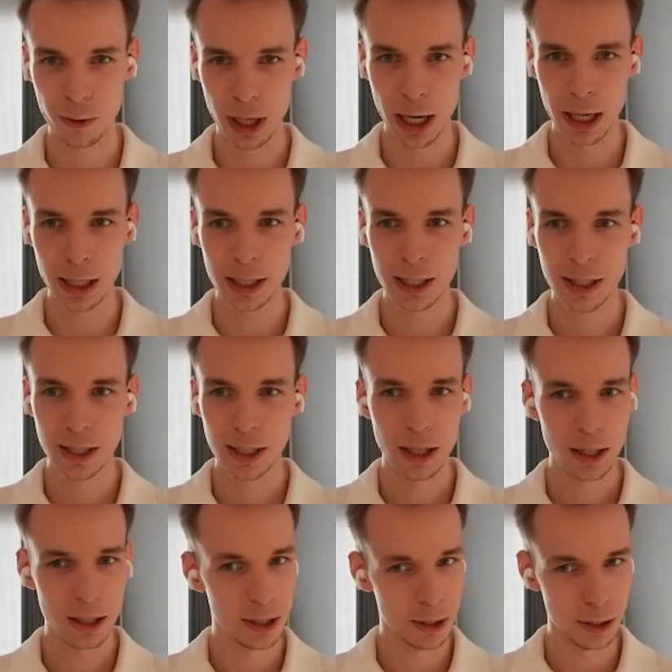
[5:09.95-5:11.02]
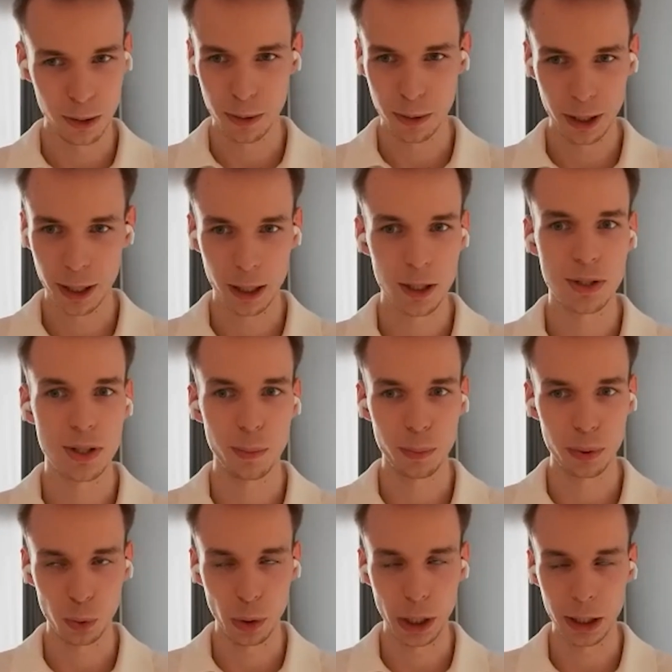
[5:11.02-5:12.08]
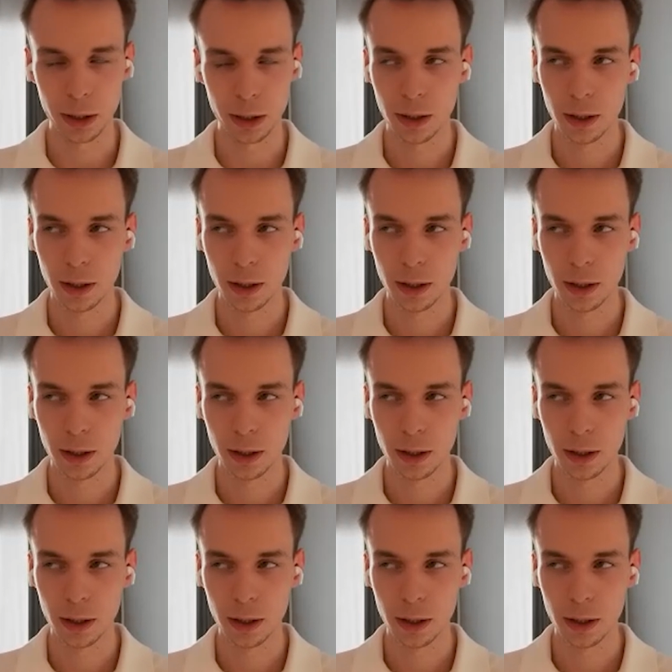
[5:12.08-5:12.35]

AI in a really simple way.